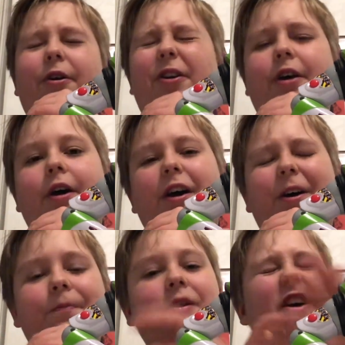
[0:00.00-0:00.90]

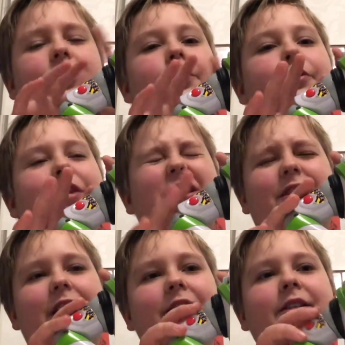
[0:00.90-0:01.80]
doing these
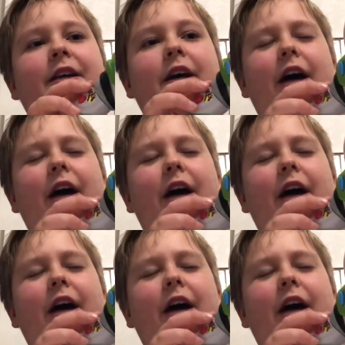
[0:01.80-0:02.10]
things